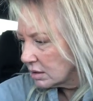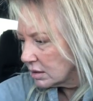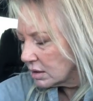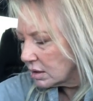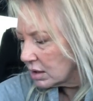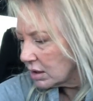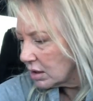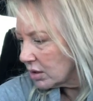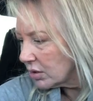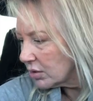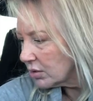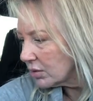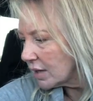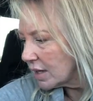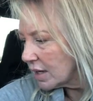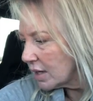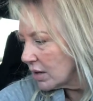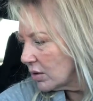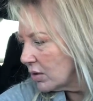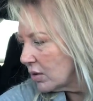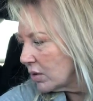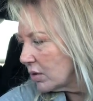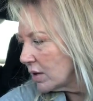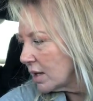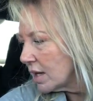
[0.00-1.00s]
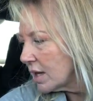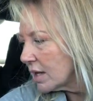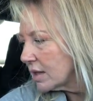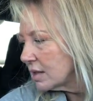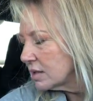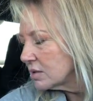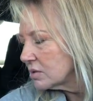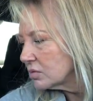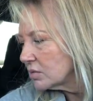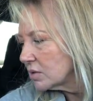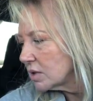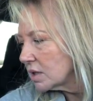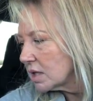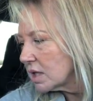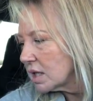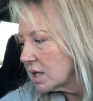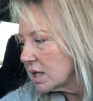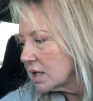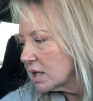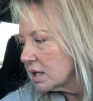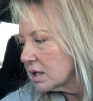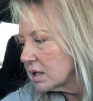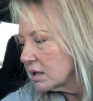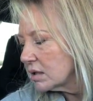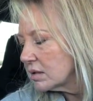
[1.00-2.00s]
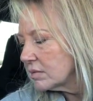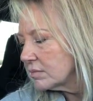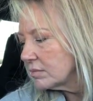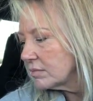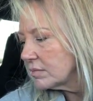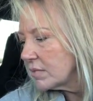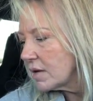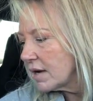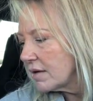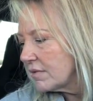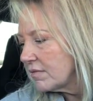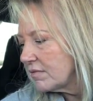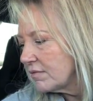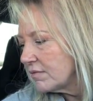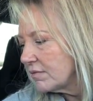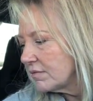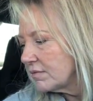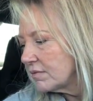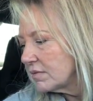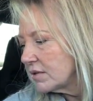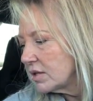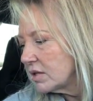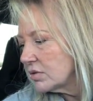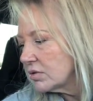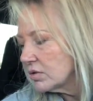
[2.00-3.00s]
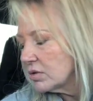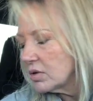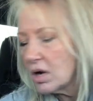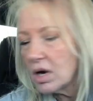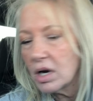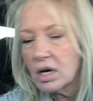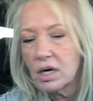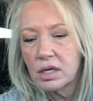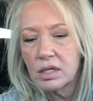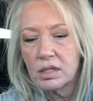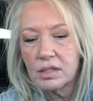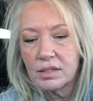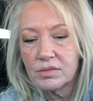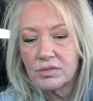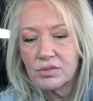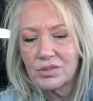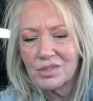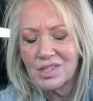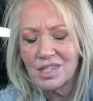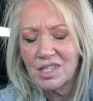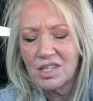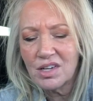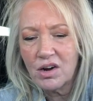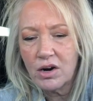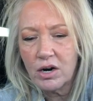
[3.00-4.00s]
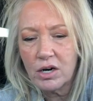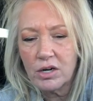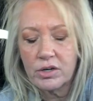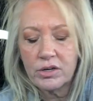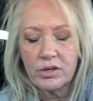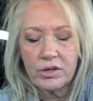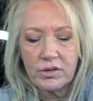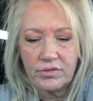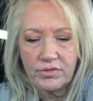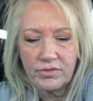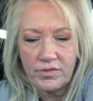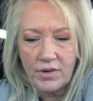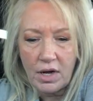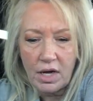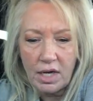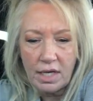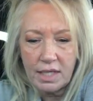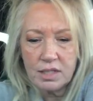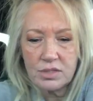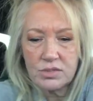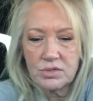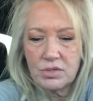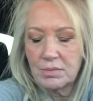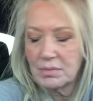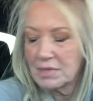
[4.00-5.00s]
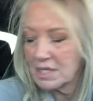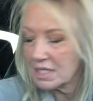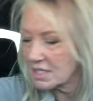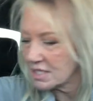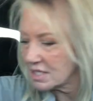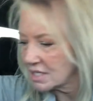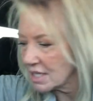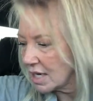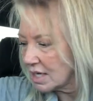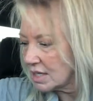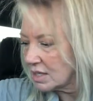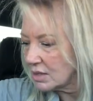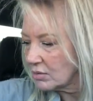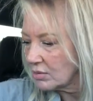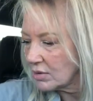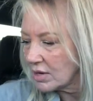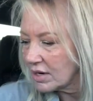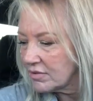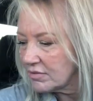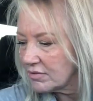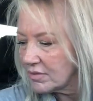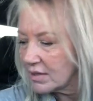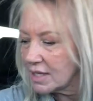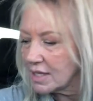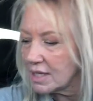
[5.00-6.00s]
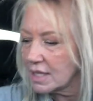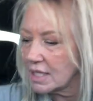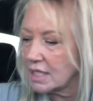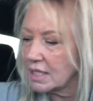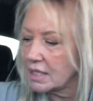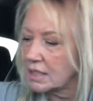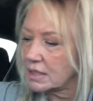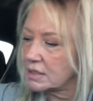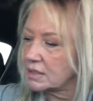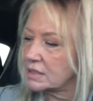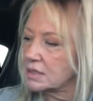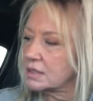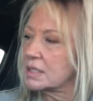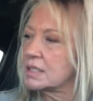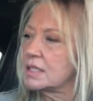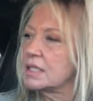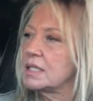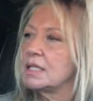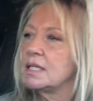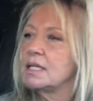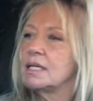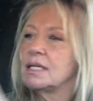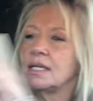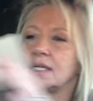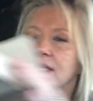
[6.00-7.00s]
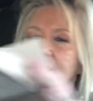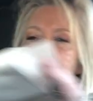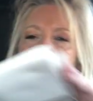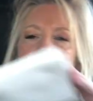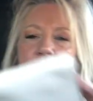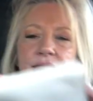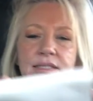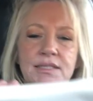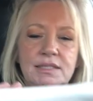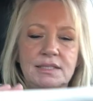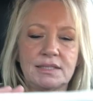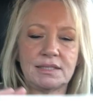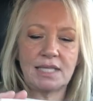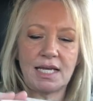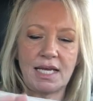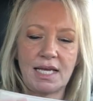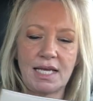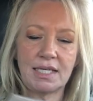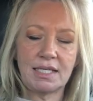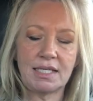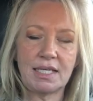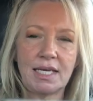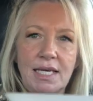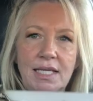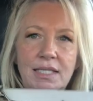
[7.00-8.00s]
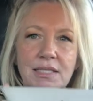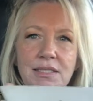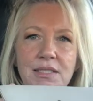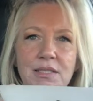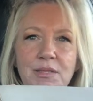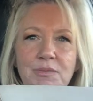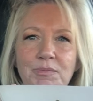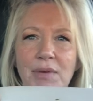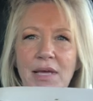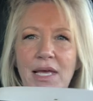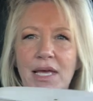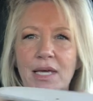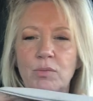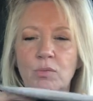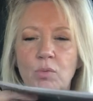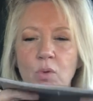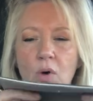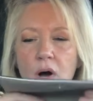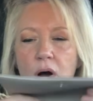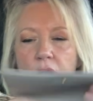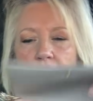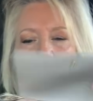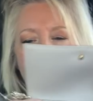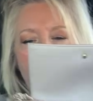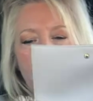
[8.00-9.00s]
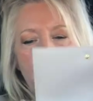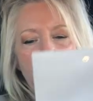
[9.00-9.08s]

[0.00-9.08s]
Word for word: All right, oh yeah, this one. Um, I, these are hard, these are getting harder to find, so I'm excited when I find these. This is a Kate Spade WOC.